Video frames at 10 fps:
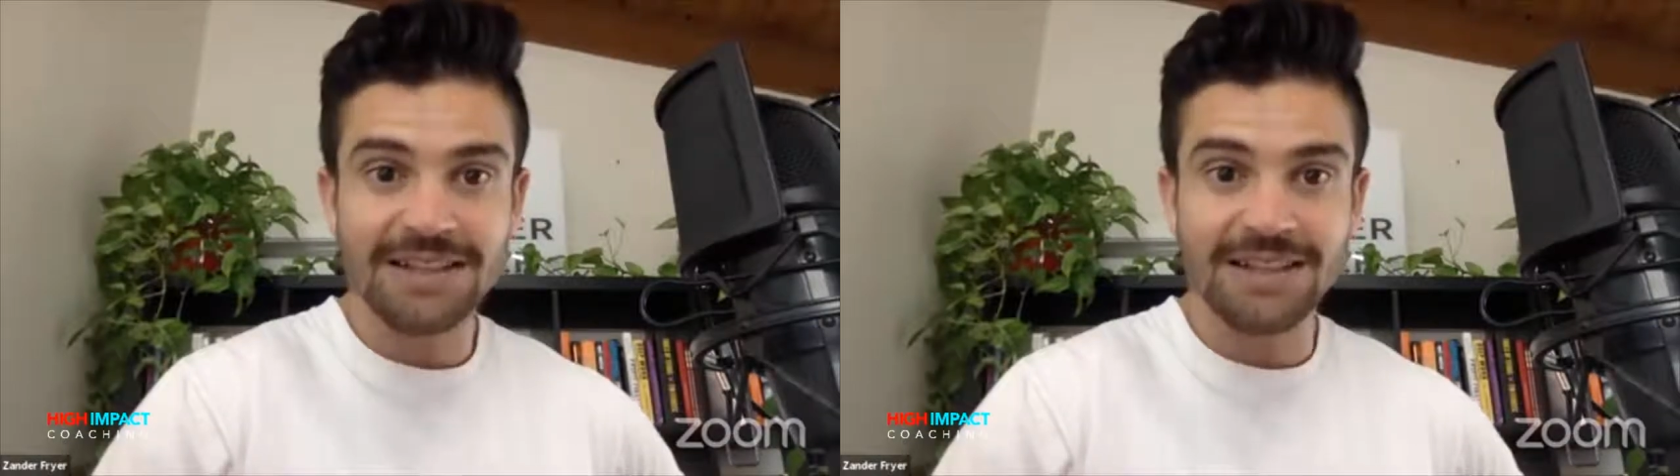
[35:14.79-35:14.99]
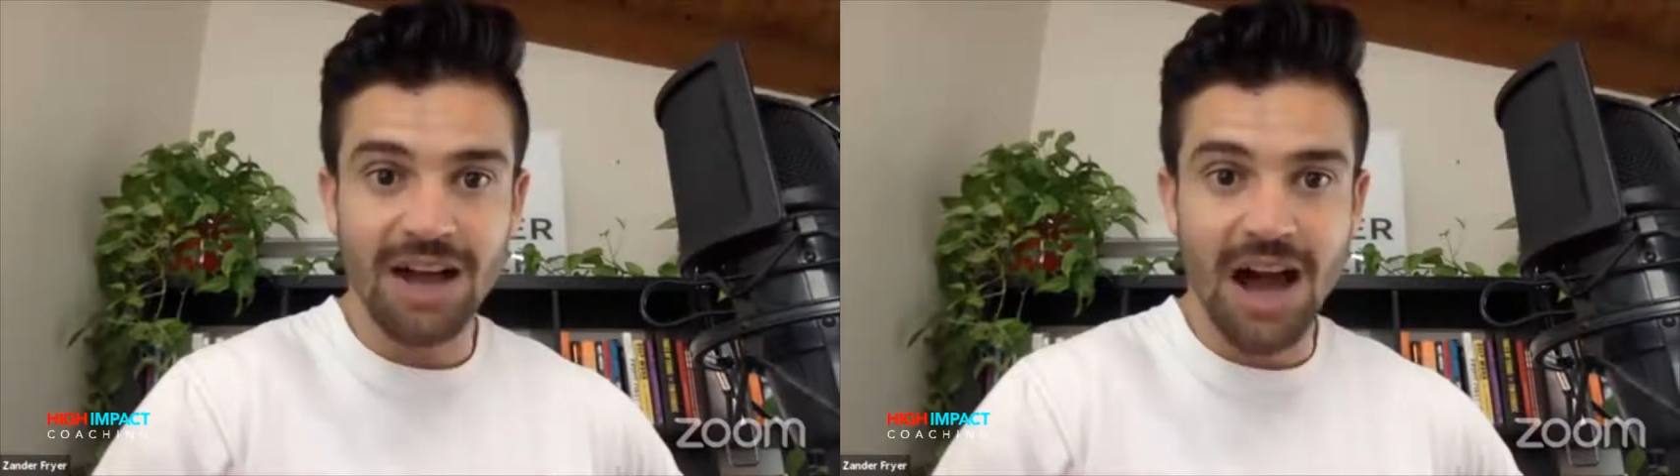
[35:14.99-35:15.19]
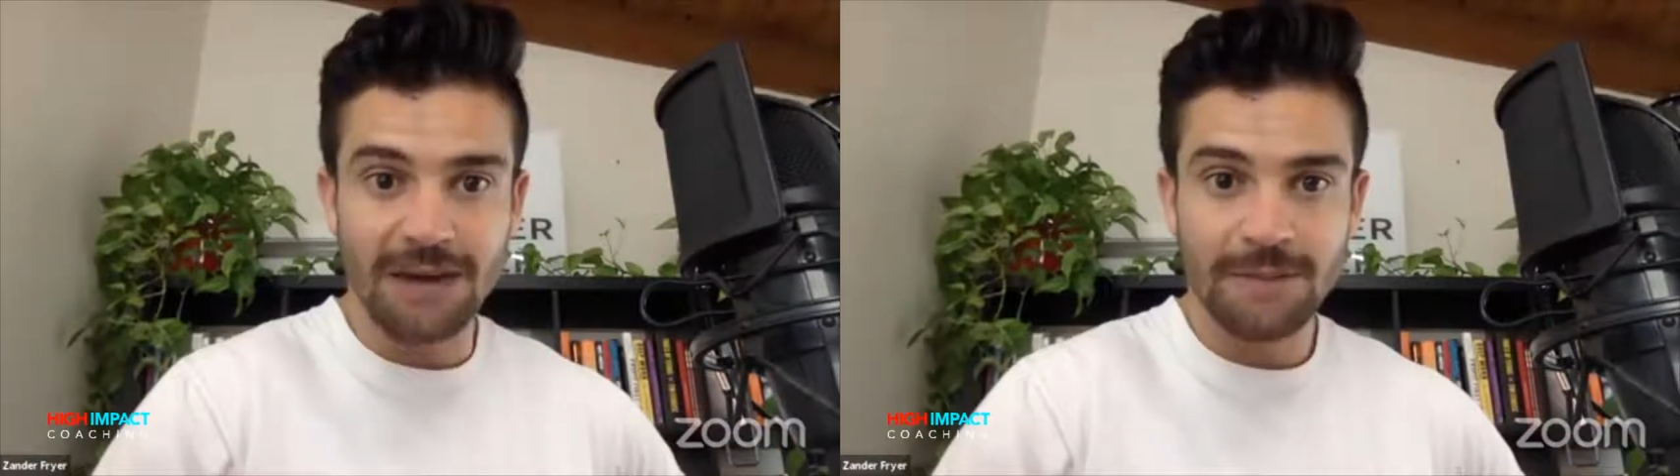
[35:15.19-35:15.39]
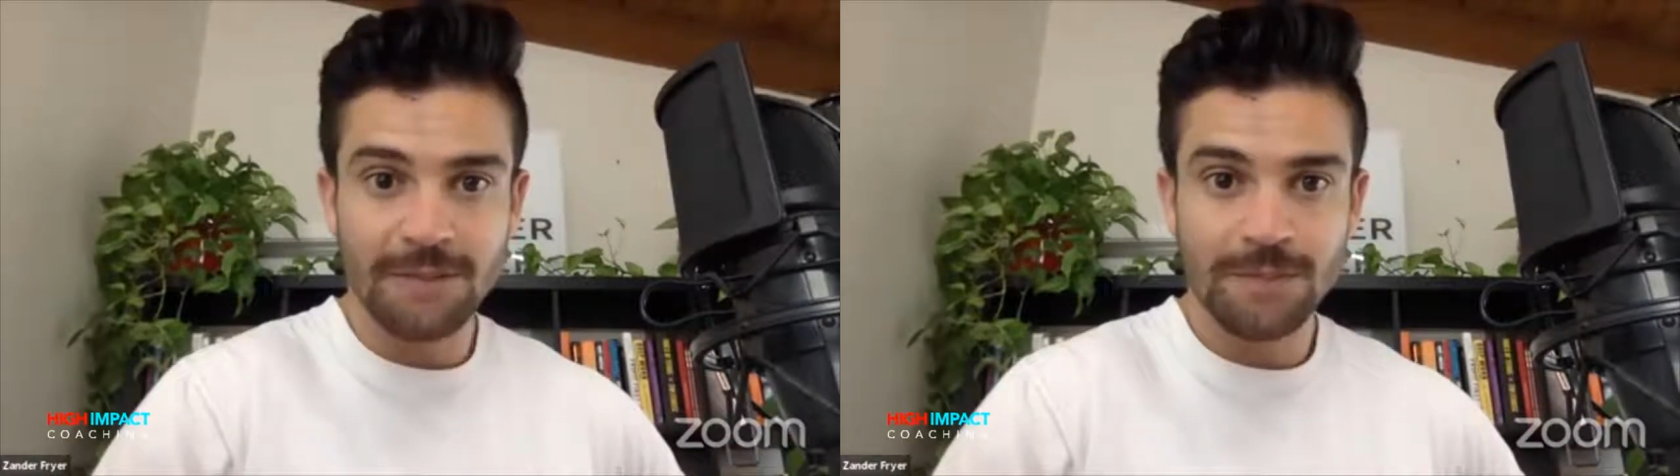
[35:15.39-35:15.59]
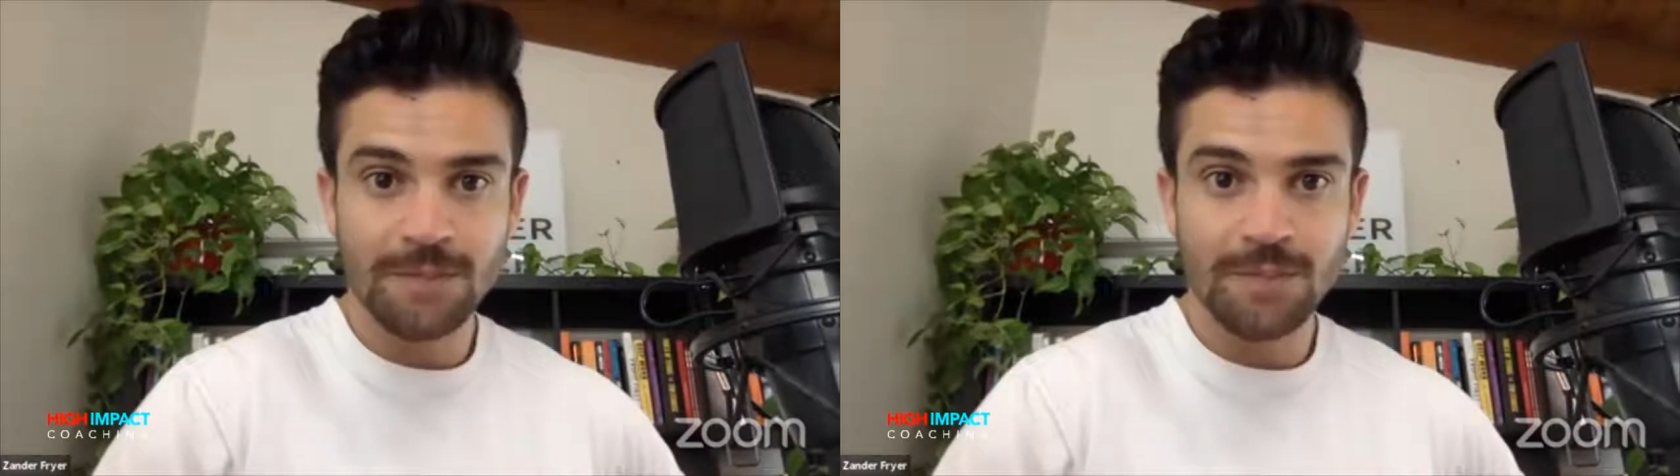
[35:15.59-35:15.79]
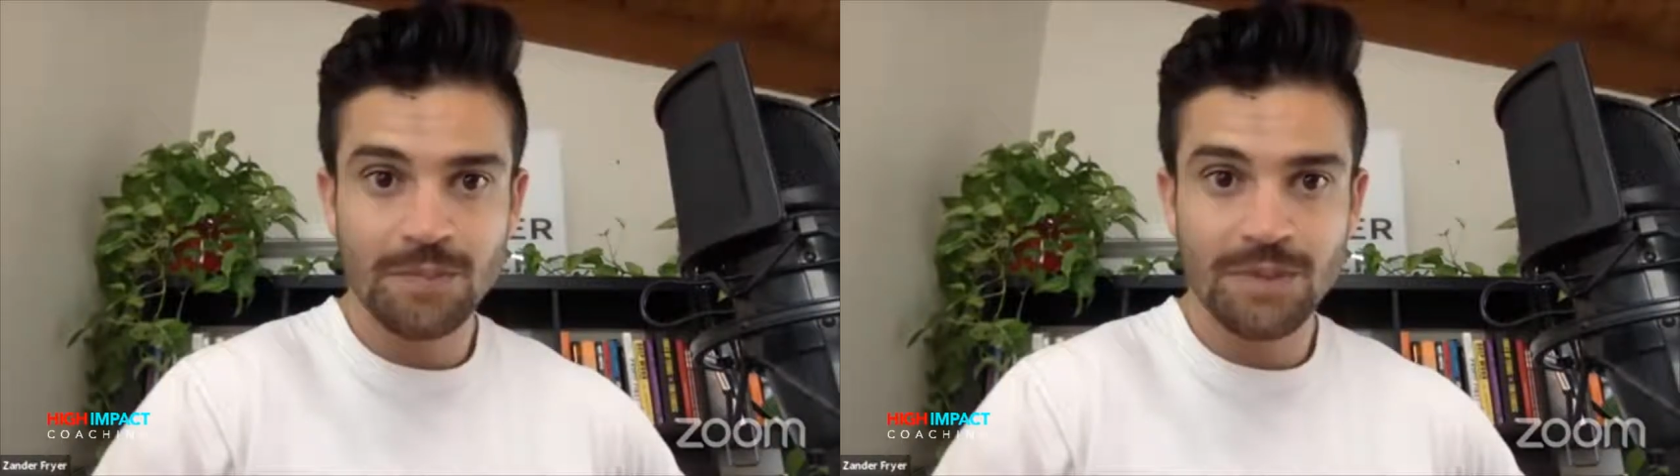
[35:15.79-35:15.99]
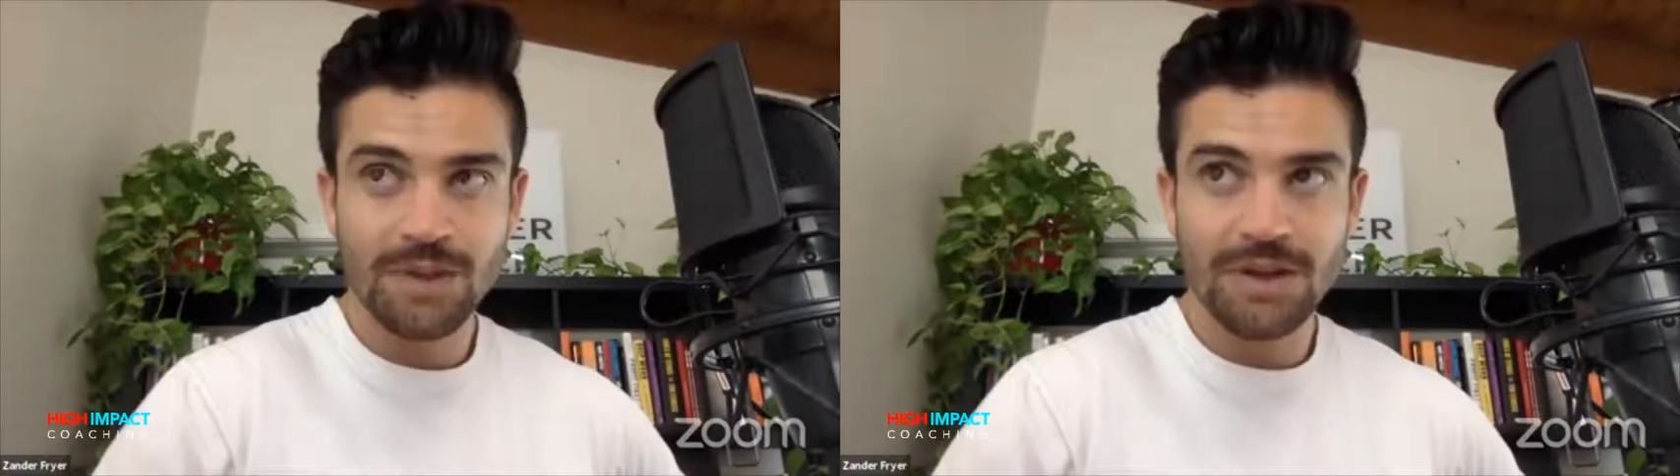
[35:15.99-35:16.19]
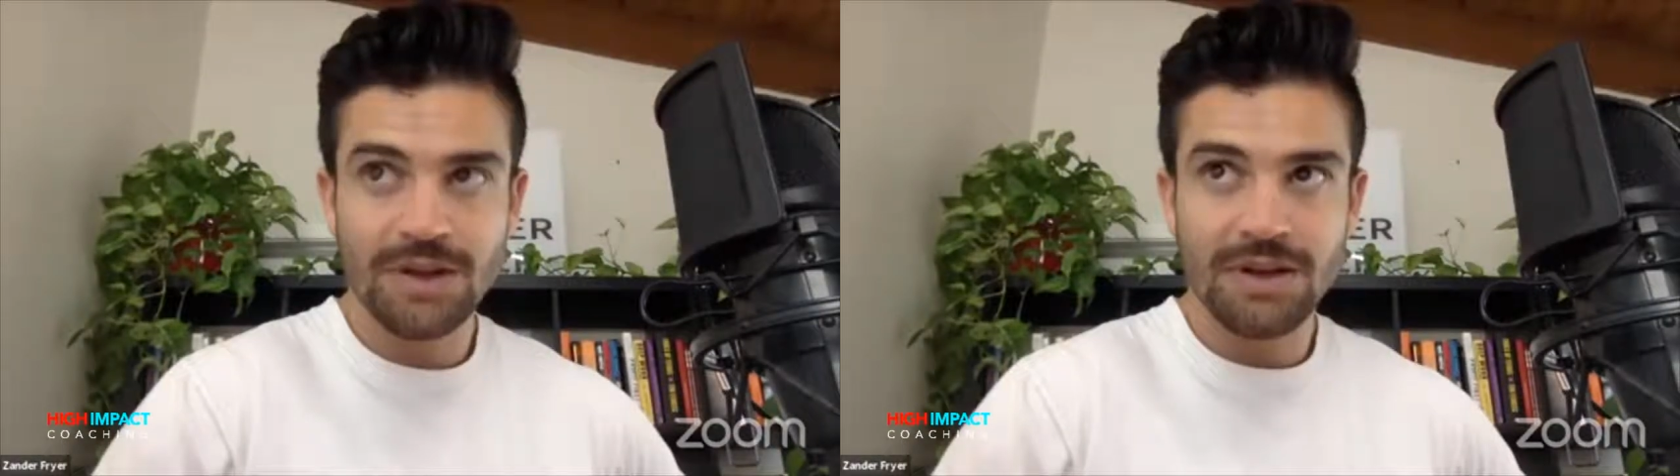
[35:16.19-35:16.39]
lot.
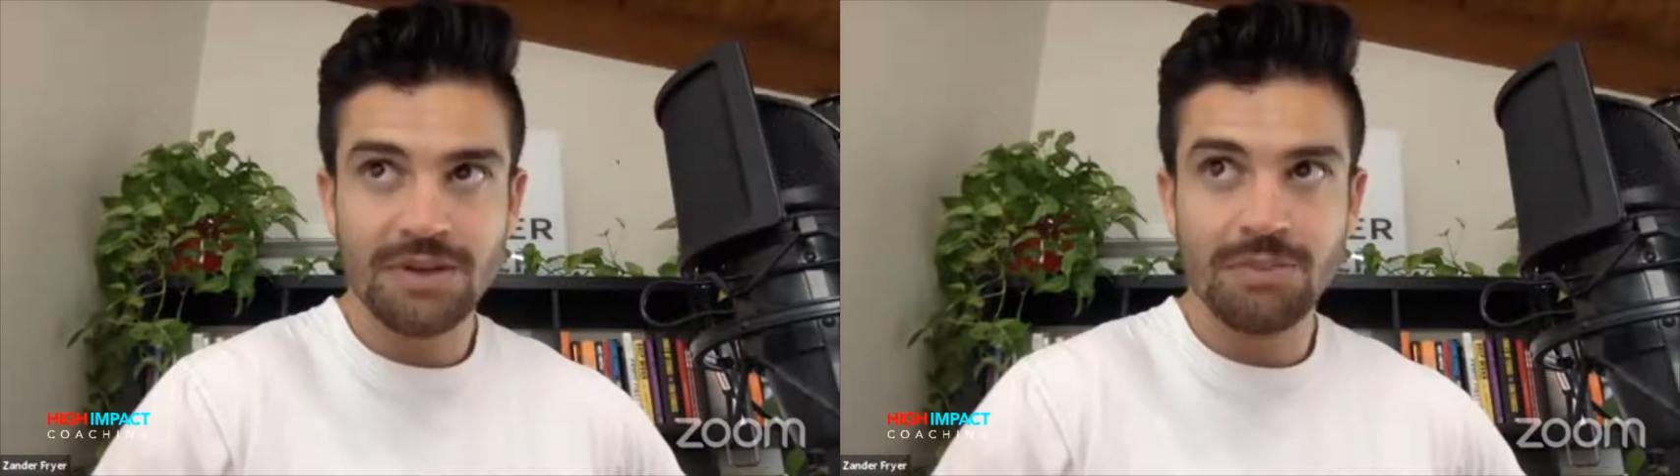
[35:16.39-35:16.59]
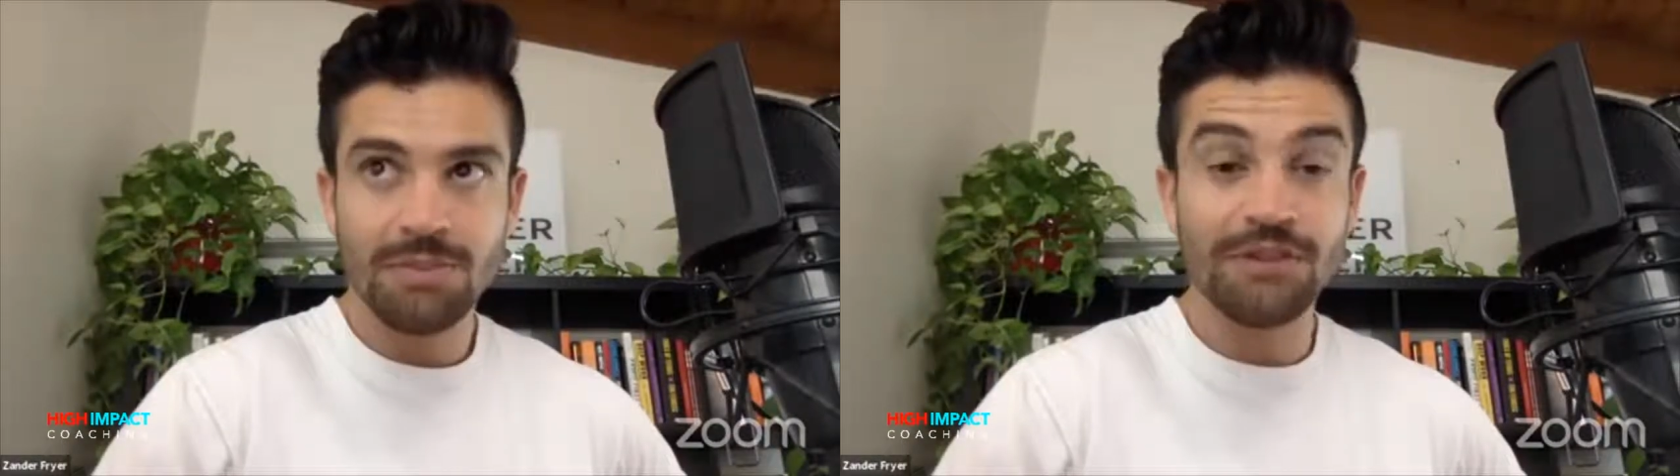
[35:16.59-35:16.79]
But